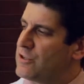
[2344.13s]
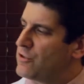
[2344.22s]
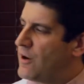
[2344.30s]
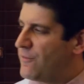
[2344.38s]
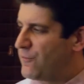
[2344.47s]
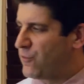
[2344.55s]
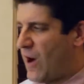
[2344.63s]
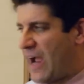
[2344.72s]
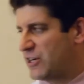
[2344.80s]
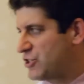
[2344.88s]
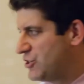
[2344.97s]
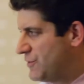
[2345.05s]
or a
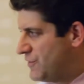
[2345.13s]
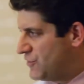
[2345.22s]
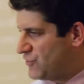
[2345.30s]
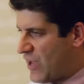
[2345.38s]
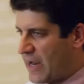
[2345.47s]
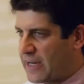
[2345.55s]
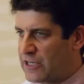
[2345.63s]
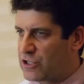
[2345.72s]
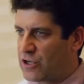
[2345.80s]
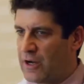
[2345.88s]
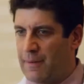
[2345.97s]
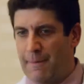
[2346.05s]
fraction of a second
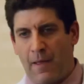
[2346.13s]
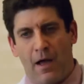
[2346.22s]
or